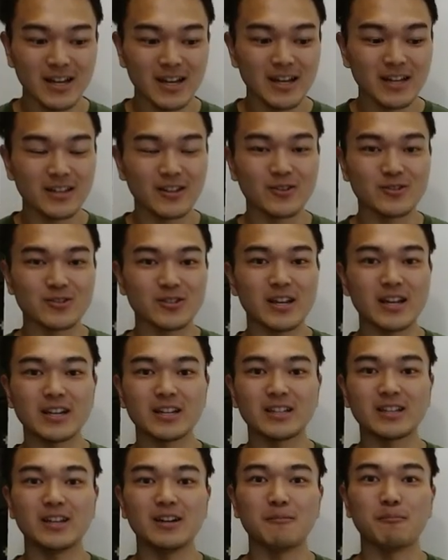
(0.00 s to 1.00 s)
There's
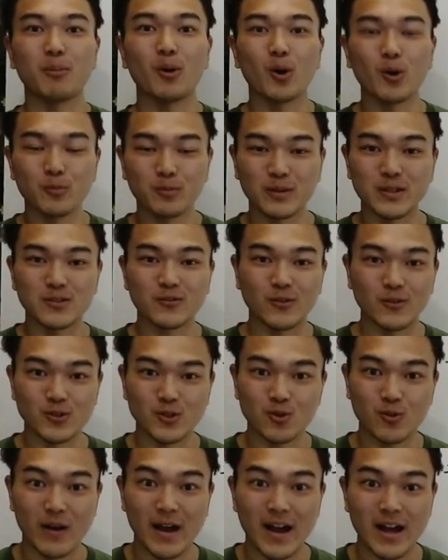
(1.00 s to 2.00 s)
like the purposeful
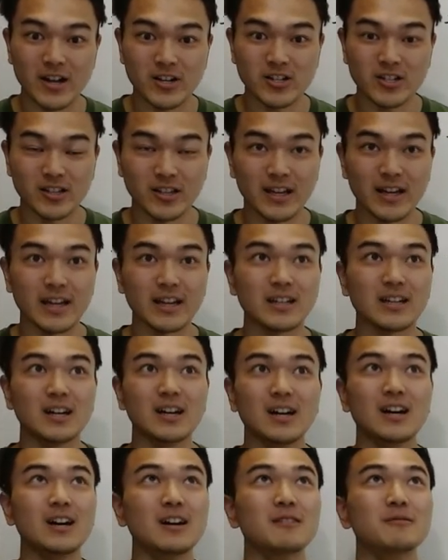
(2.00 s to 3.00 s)
trash, like
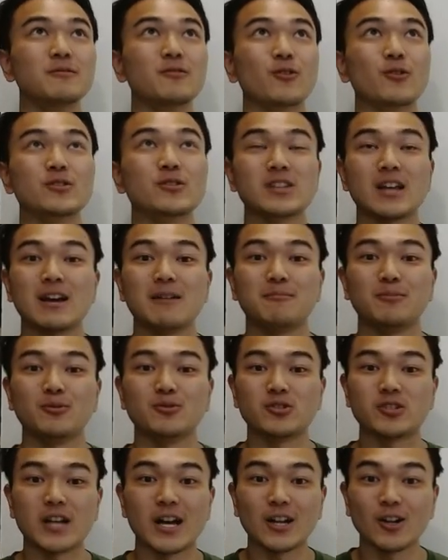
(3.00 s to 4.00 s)
for example,
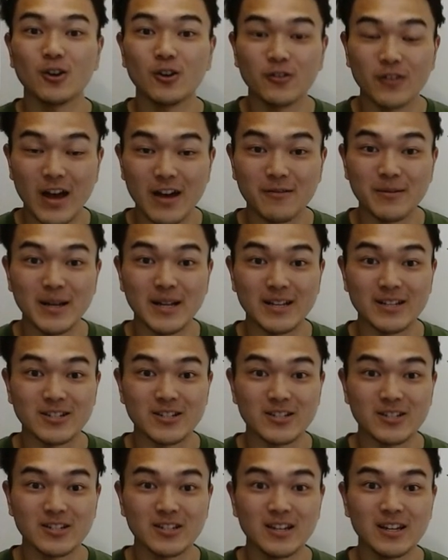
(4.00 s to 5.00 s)
Shadow of
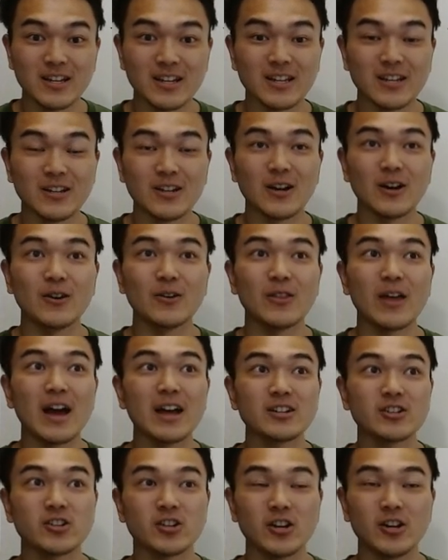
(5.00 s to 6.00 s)
Eminence. You know, that
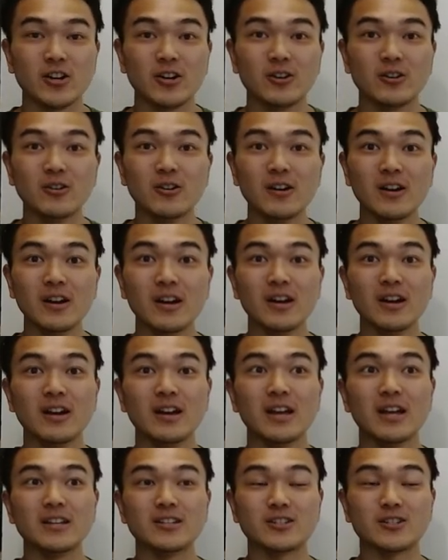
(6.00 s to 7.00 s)
show
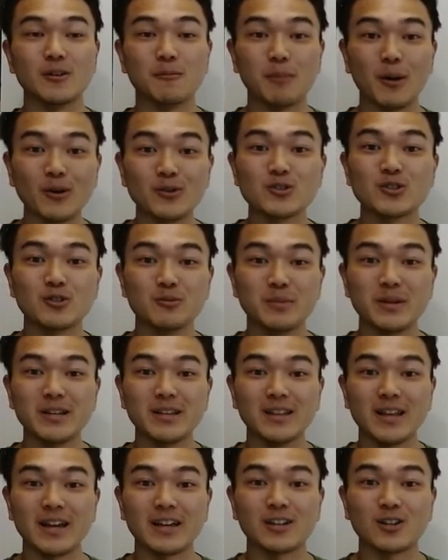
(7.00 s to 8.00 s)
is supposed to be
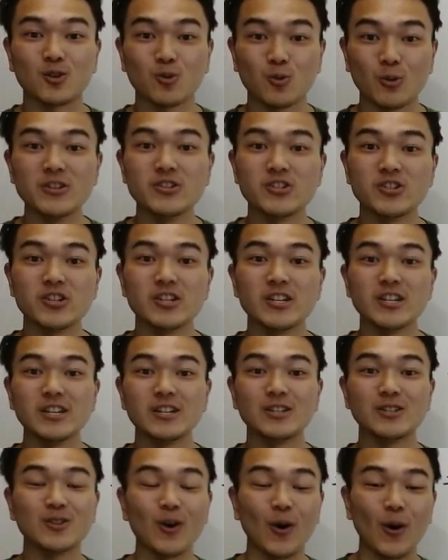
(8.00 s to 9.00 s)
like
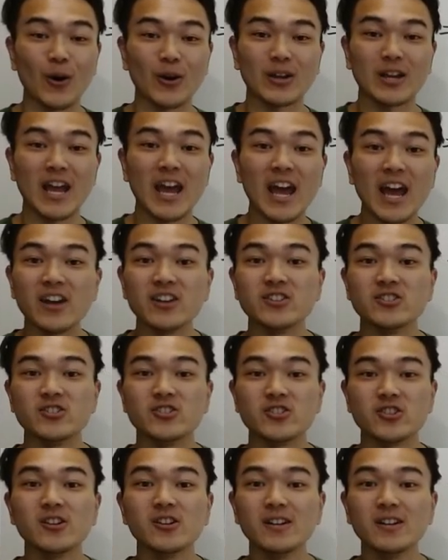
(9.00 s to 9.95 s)
cringy, dark edge,